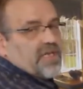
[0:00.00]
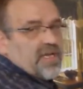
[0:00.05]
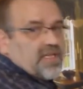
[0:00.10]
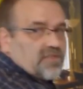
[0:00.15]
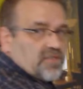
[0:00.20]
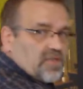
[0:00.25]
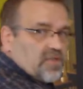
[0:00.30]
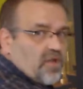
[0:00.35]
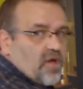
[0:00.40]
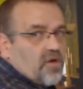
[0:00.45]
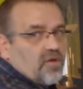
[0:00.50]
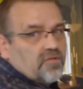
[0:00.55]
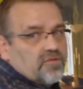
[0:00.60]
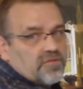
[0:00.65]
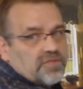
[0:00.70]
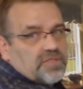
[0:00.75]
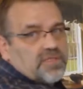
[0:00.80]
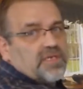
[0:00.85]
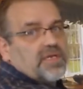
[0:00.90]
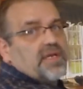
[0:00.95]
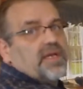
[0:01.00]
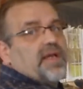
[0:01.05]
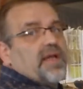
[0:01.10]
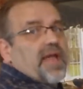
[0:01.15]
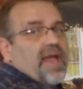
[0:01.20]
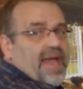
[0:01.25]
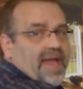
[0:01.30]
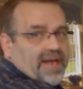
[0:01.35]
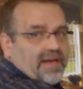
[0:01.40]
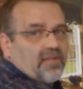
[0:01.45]
is closed
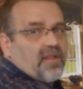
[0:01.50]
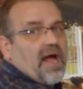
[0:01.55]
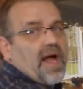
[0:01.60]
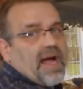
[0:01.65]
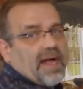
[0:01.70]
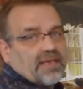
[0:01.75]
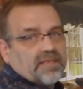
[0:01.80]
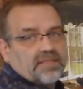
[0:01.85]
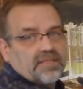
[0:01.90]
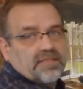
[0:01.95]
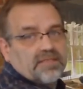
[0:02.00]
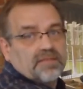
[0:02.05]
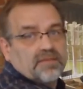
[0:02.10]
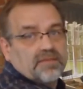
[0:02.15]
and locked.